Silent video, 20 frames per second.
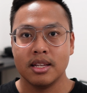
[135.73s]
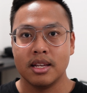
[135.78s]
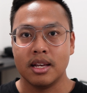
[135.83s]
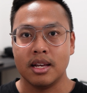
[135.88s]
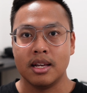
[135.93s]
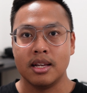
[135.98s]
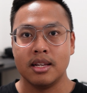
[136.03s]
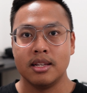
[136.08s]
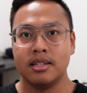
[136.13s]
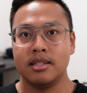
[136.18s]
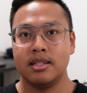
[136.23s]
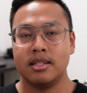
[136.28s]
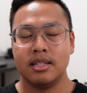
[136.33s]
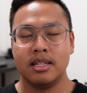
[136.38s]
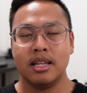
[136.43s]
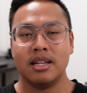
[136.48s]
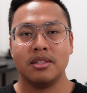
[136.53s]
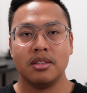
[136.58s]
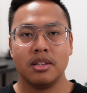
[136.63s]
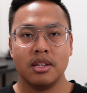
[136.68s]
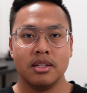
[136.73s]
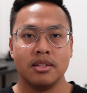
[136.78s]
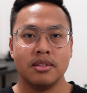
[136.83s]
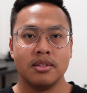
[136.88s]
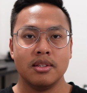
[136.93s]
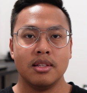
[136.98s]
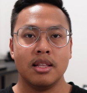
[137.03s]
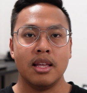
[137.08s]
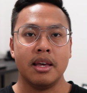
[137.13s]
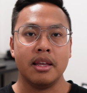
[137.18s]
That
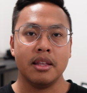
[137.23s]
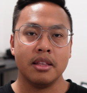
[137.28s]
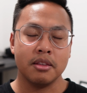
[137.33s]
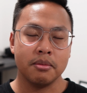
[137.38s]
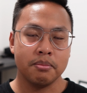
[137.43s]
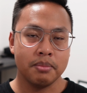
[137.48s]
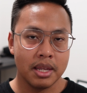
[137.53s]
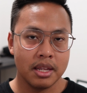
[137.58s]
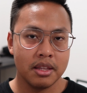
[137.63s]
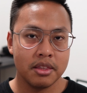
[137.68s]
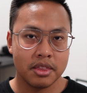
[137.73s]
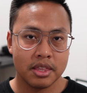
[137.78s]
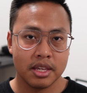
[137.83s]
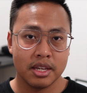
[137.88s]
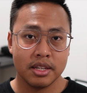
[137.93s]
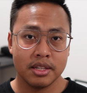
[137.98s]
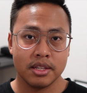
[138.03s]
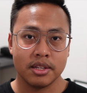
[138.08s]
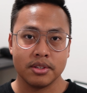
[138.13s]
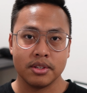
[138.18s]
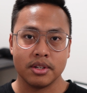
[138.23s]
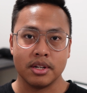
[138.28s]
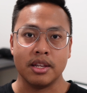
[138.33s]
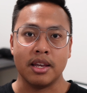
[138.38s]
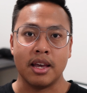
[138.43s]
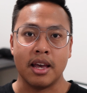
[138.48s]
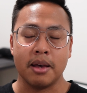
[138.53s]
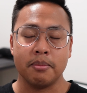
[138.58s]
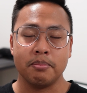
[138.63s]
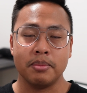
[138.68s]
is like the main thing that's
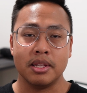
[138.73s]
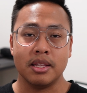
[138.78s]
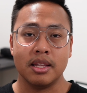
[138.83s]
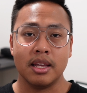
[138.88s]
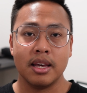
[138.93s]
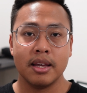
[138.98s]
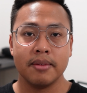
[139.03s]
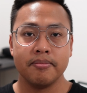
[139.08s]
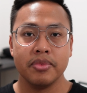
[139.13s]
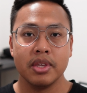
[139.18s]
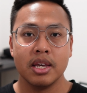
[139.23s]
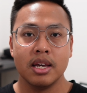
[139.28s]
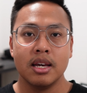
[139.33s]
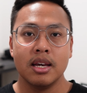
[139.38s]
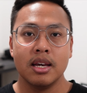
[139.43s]
gonna happen there.